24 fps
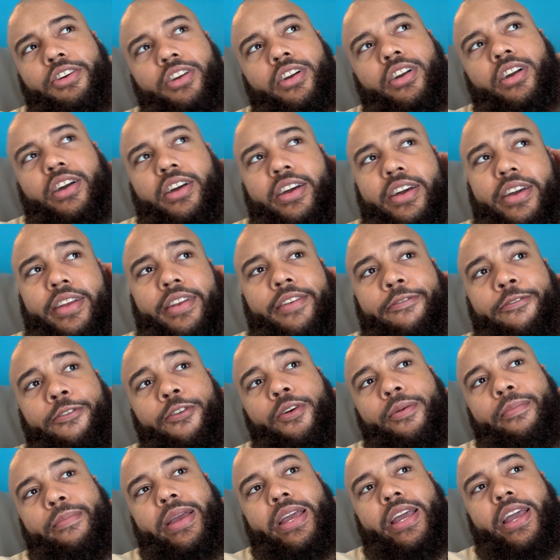good
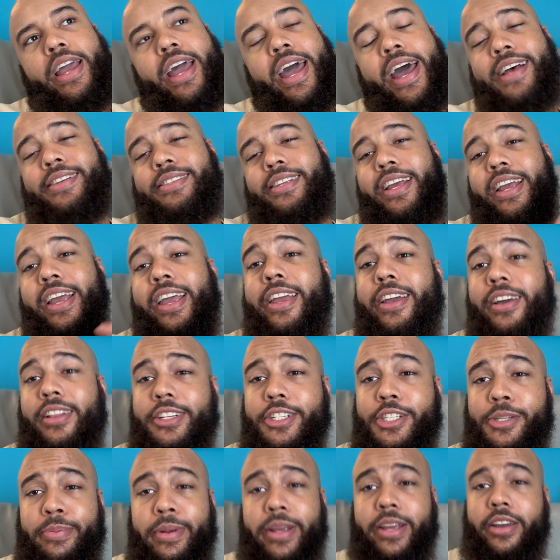for me as a
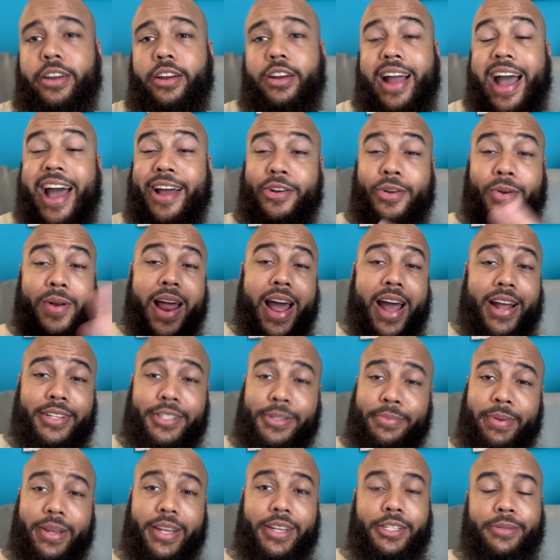English speaker, I do not
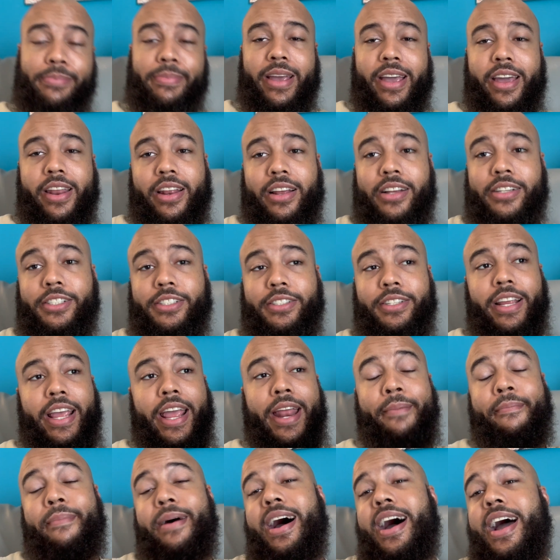speak Spanish.
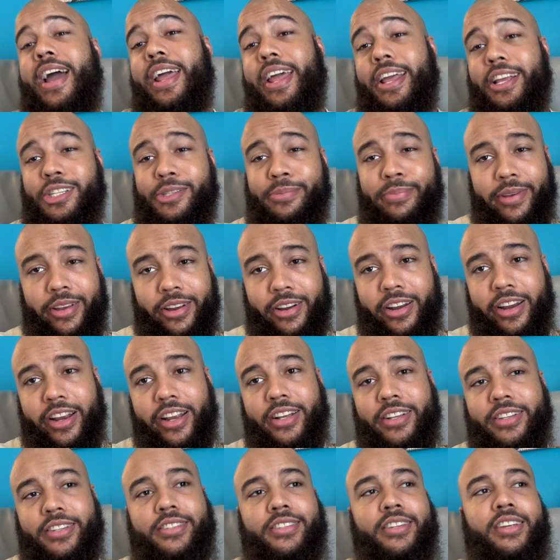In my
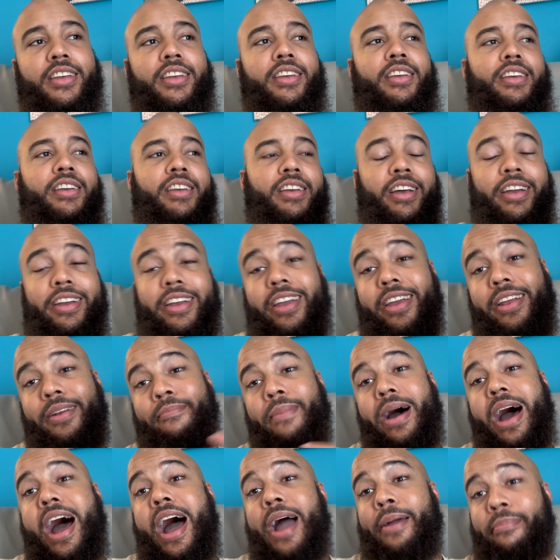experience, again,
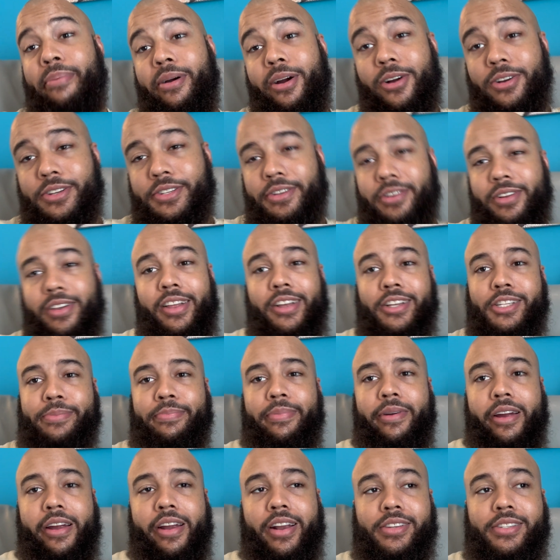my personal
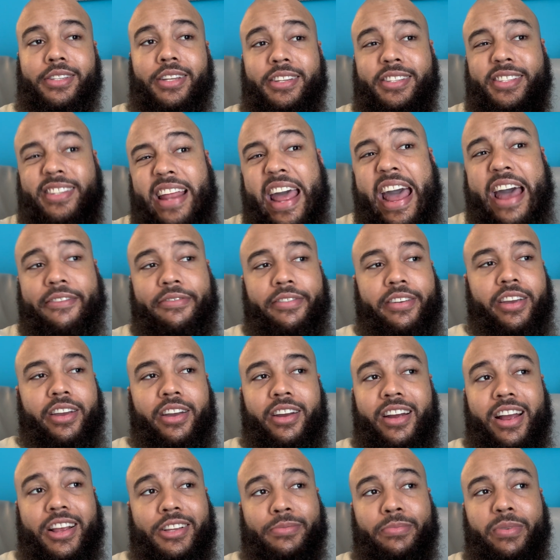experience, the staff here
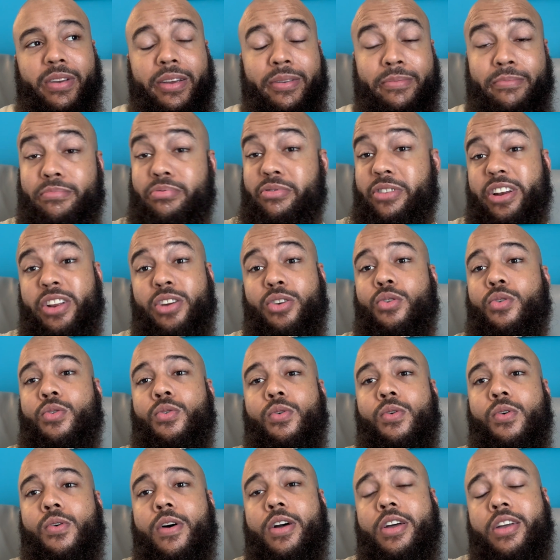has been pretty cool.